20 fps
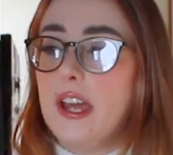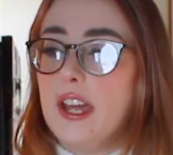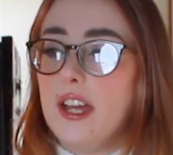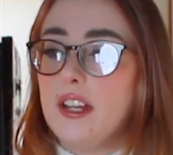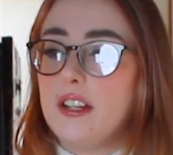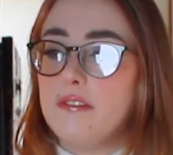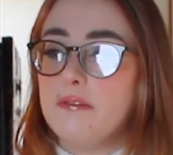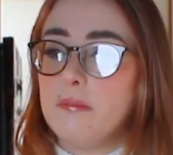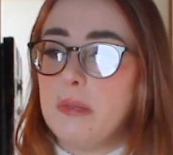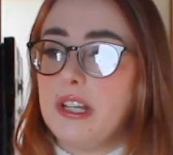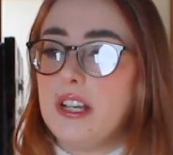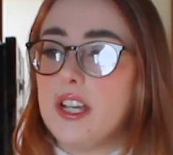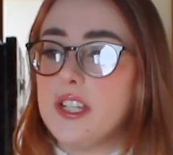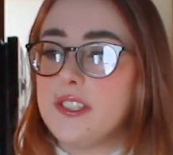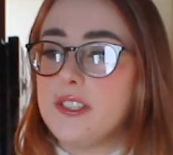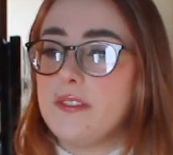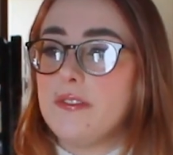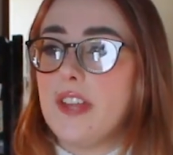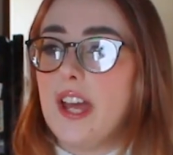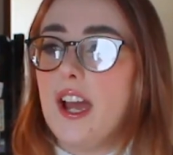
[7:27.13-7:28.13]
And
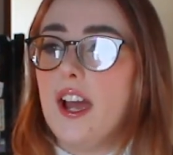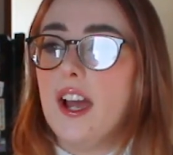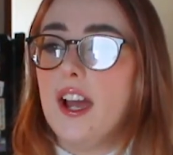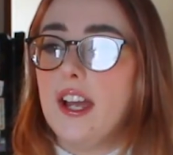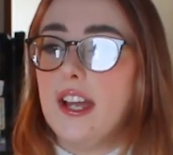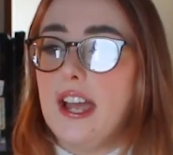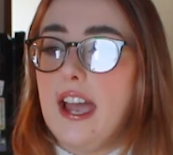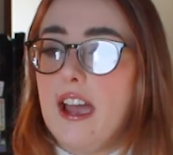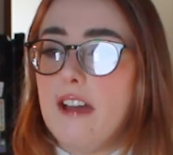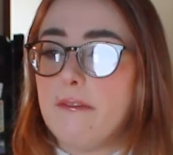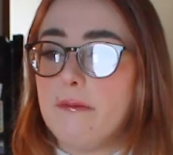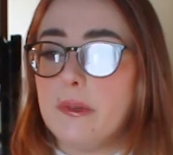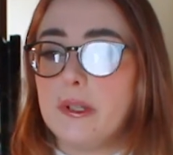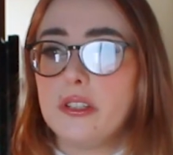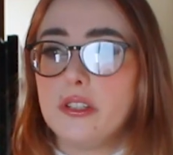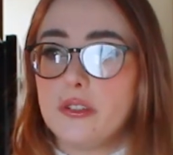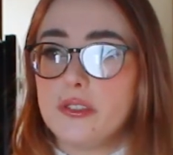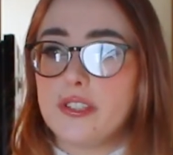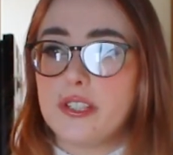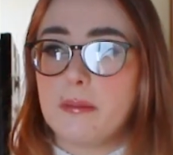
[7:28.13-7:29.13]
because of that, I have
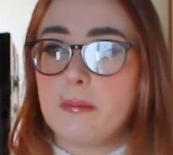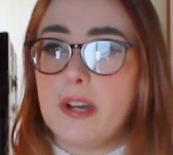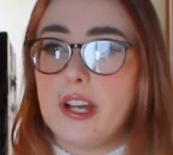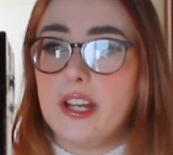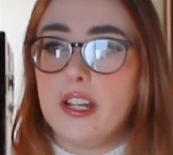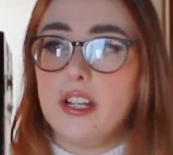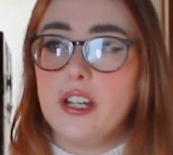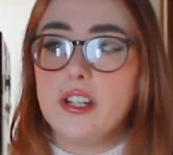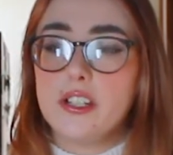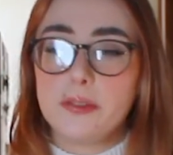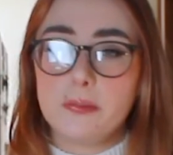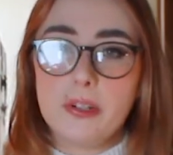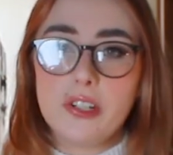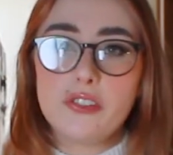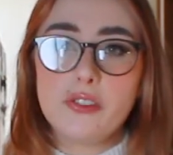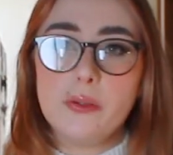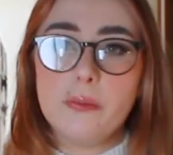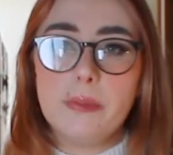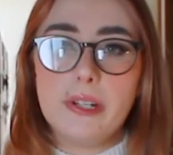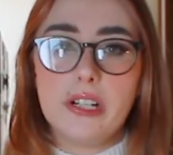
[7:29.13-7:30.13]
been using my
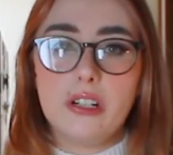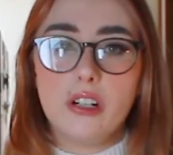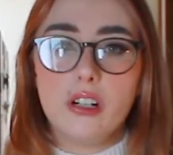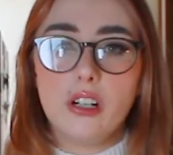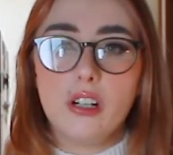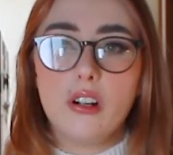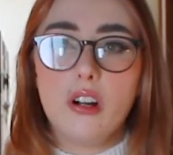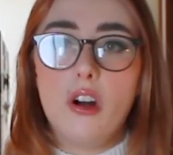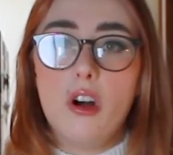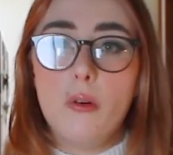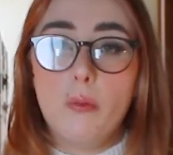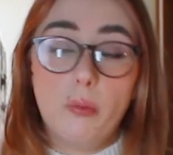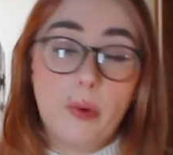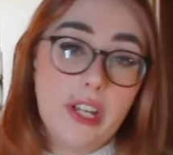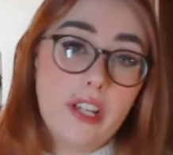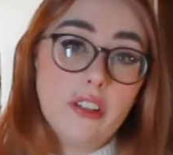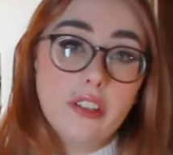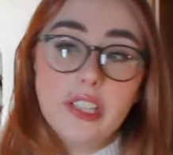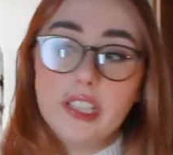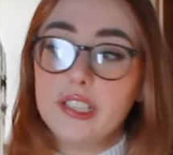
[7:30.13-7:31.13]
espresso maker
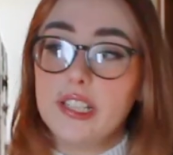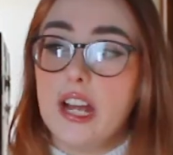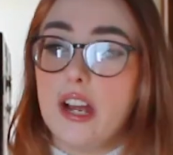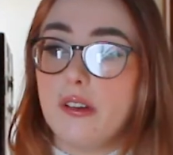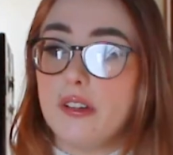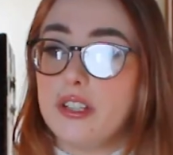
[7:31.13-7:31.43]
weekly now.